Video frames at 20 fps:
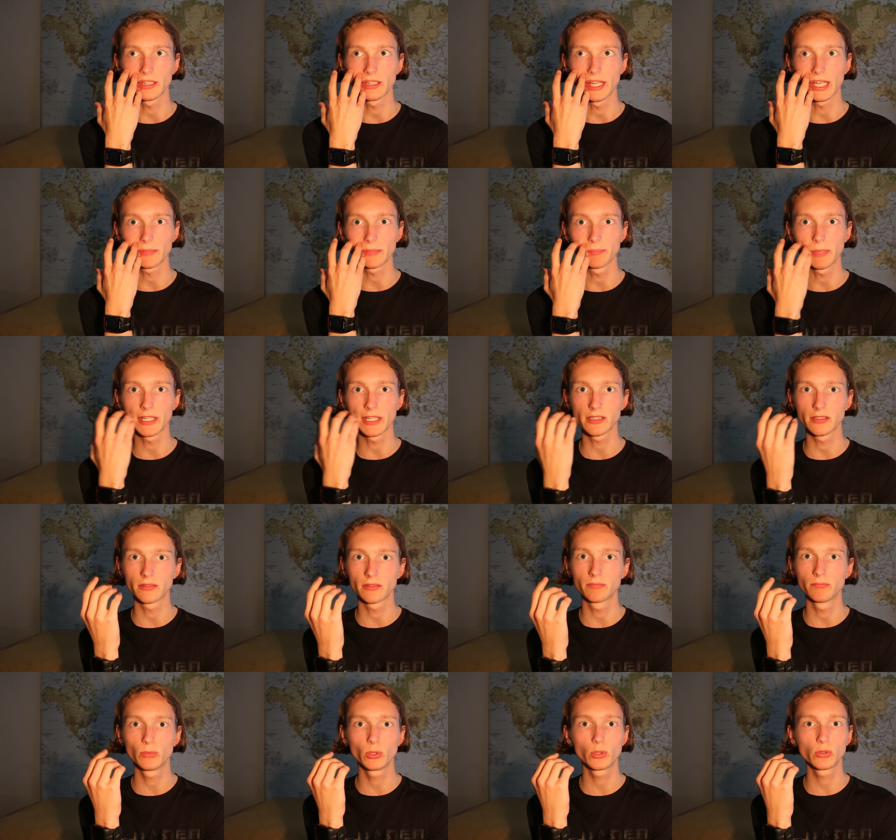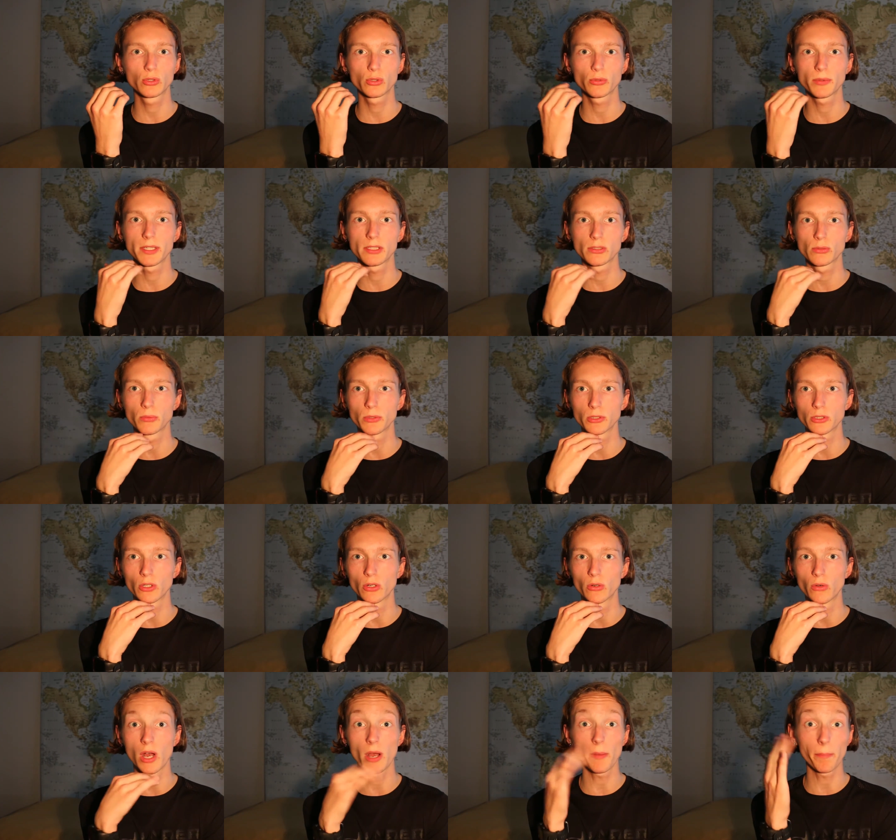Like my mood swings would
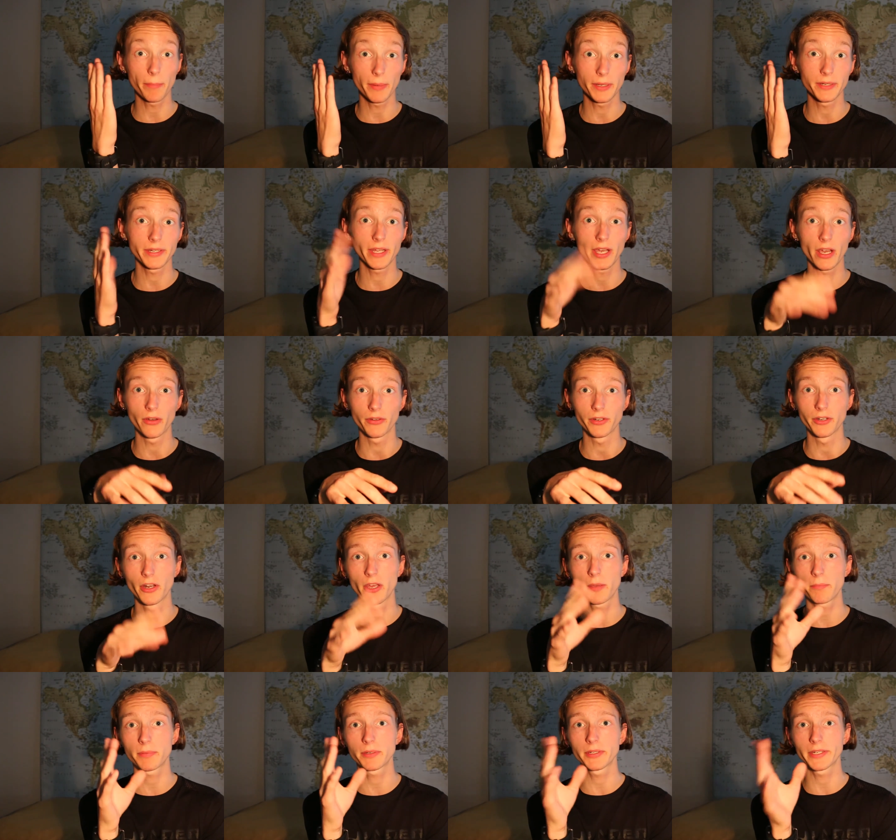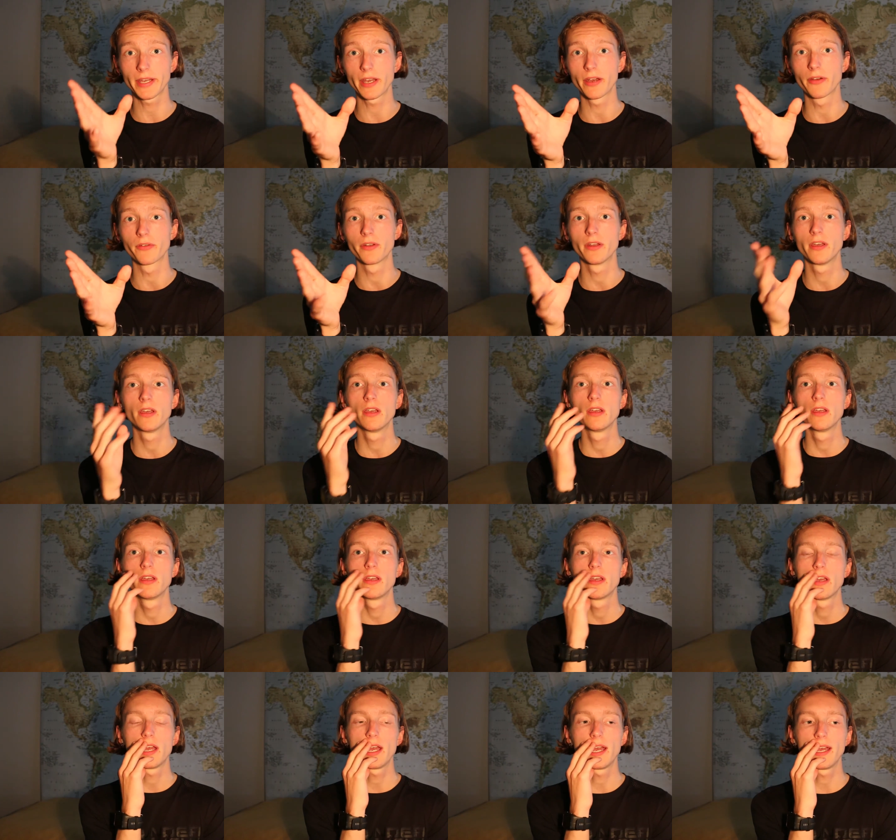go up and down and up and down.
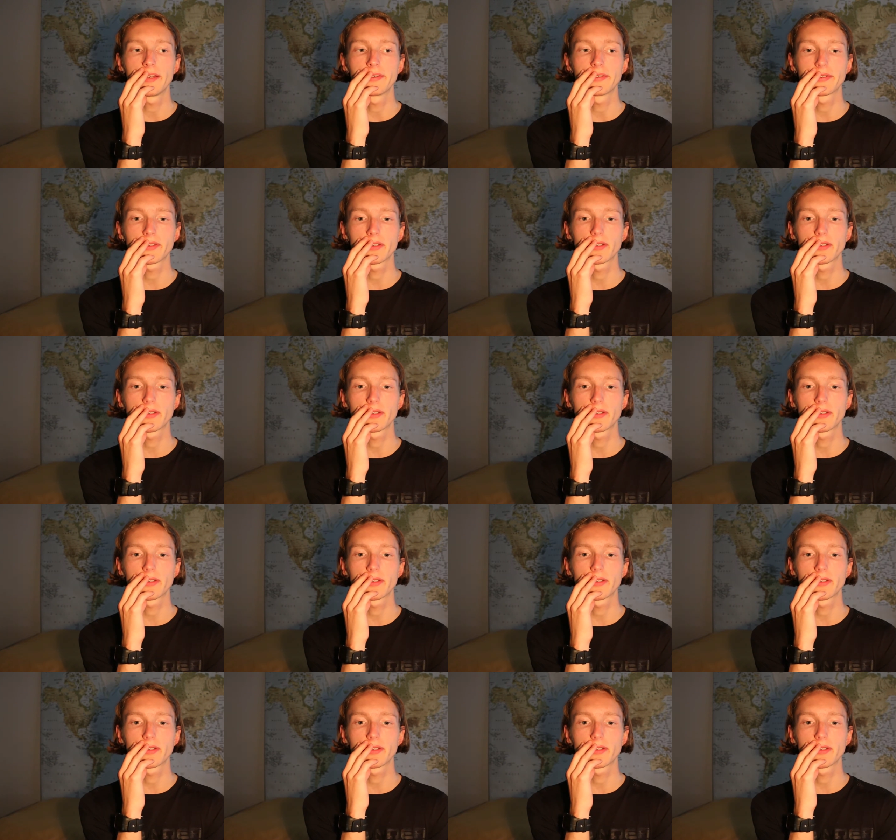And